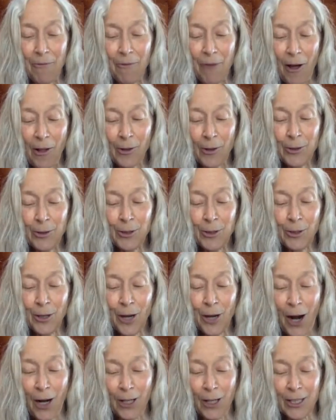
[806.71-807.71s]
Follow your
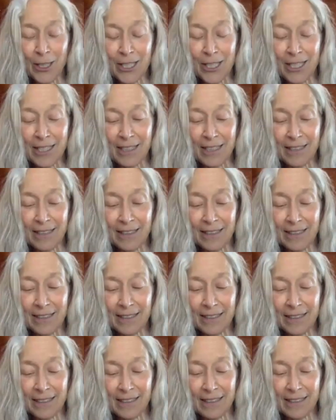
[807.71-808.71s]
heart
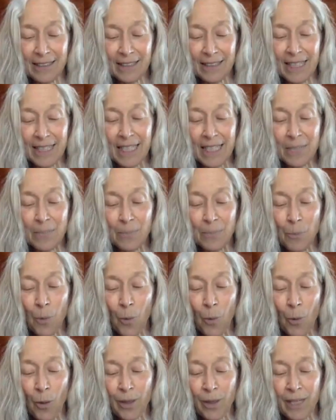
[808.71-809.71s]
is
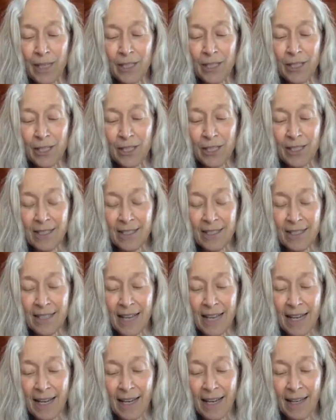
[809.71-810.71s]
more than just a
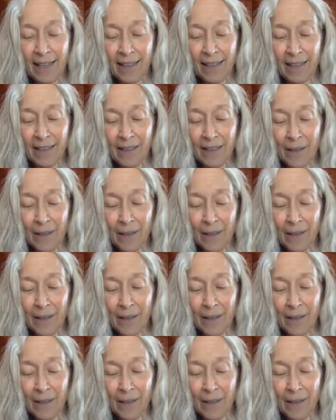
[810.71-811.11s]
saying.